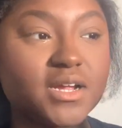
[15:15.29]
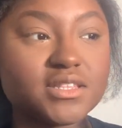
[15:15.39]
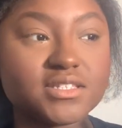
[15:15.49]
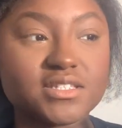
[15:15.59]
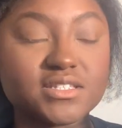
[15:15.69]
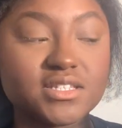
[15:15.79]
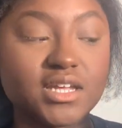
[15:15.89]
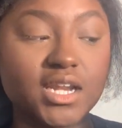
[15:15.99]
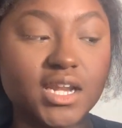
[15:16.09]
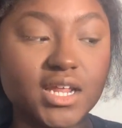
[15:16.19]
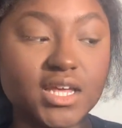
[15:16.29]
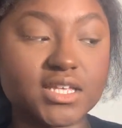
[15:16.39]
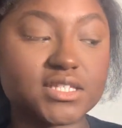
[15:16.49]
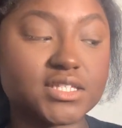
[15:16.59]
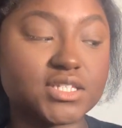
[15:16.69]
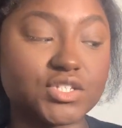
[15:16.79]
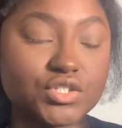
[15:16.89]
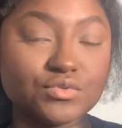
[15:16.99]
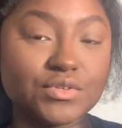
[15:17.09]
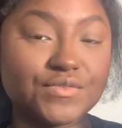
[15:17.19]
This is the NYX
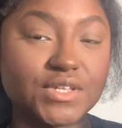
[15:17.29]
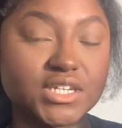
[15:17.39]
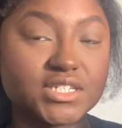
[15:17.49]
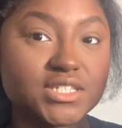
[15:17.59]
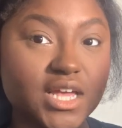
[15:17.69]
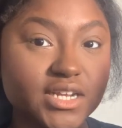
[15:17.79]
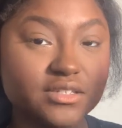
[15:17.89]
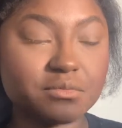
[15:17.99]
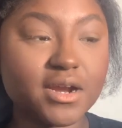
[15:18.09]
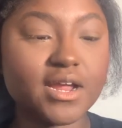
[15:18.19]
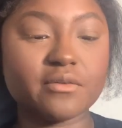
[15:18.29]
Dewy Finish Setting Spray,